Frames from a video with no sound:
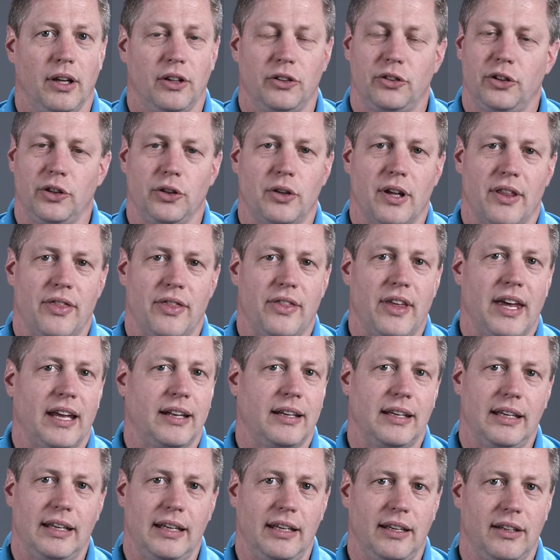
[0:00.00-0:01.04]
so you can
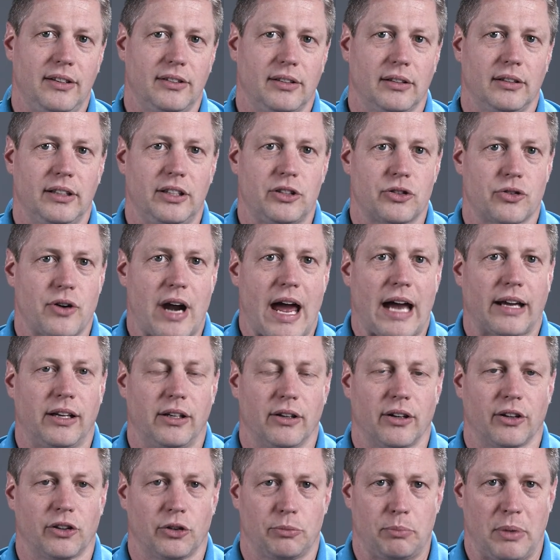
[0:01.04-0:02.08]
then easily track
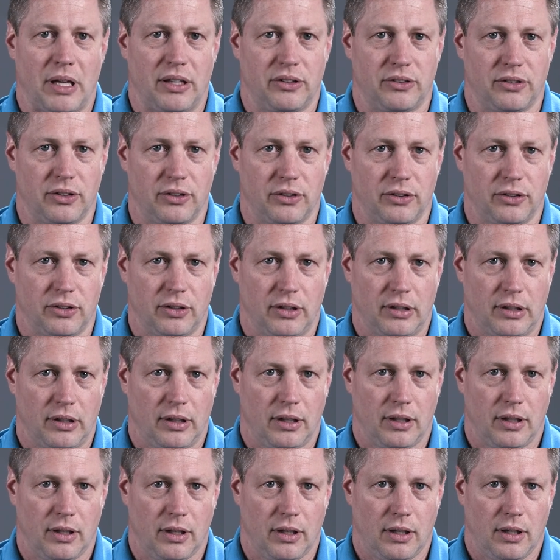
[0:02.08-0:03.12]
your expenses.
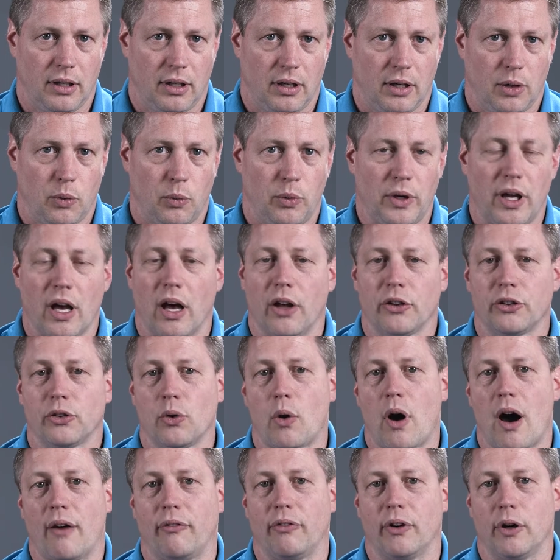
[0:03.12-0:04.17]
We
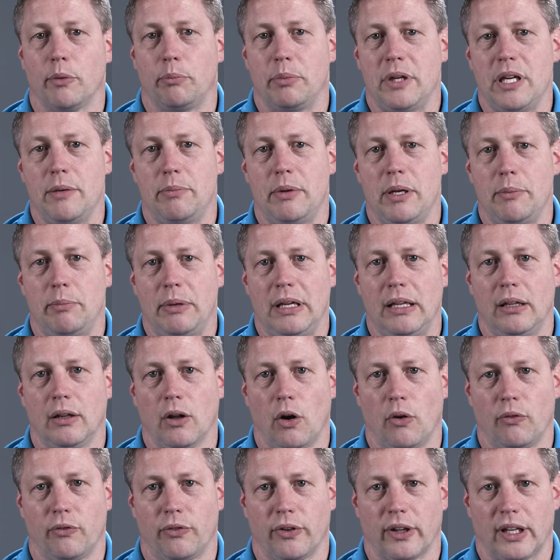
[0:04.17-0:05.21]
also offer a PPP
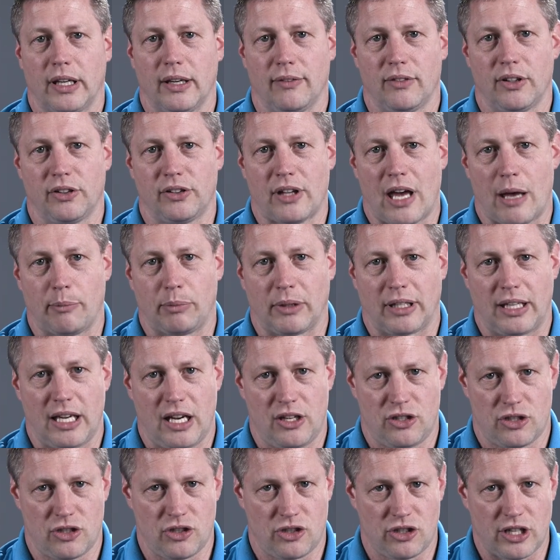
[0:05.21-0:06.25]
loan forgiveness
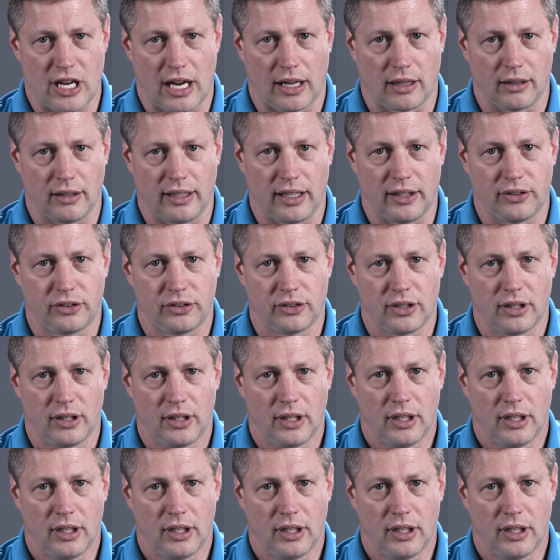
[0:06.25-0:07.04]
application checklist